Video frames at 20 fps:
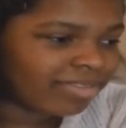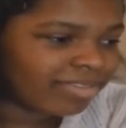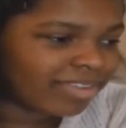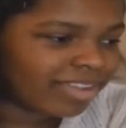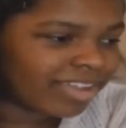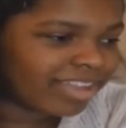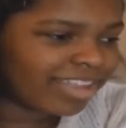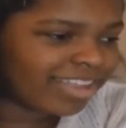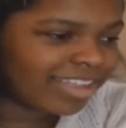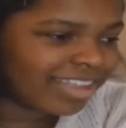
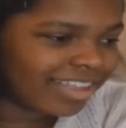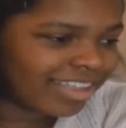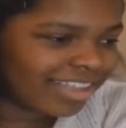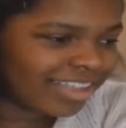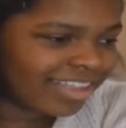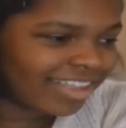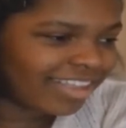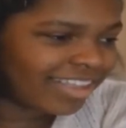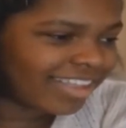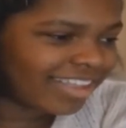
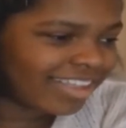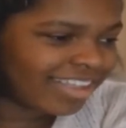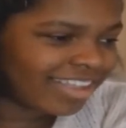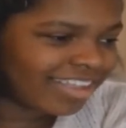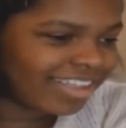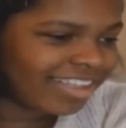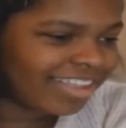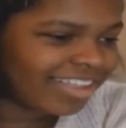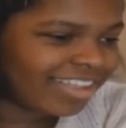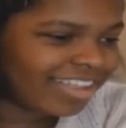
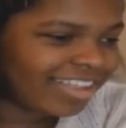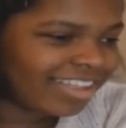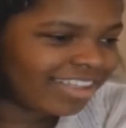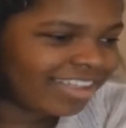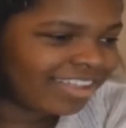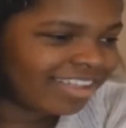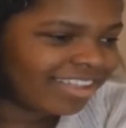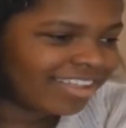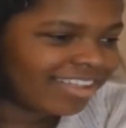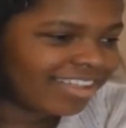
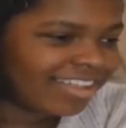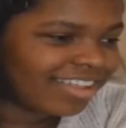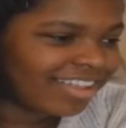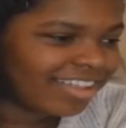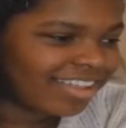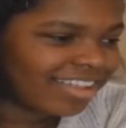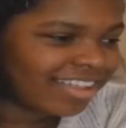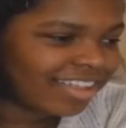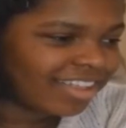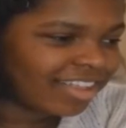
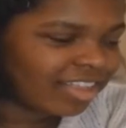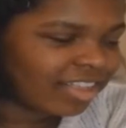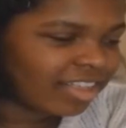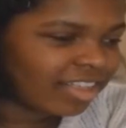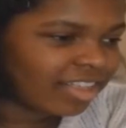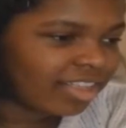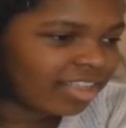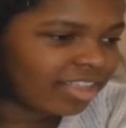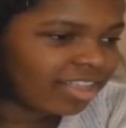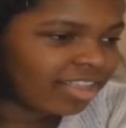
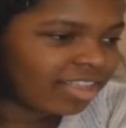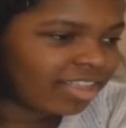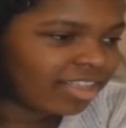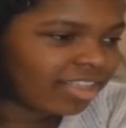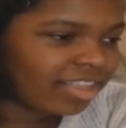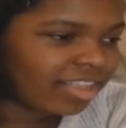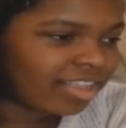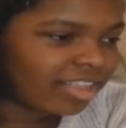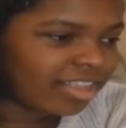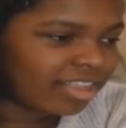
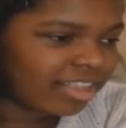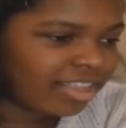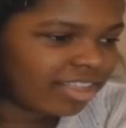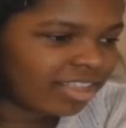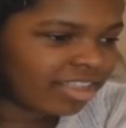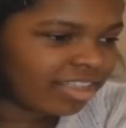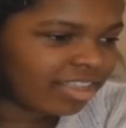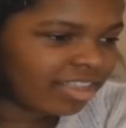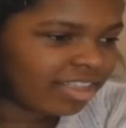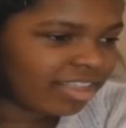
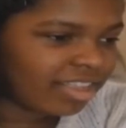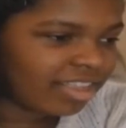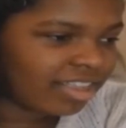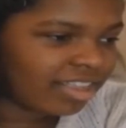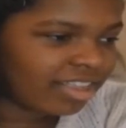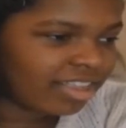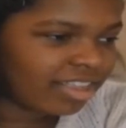Nothing is said.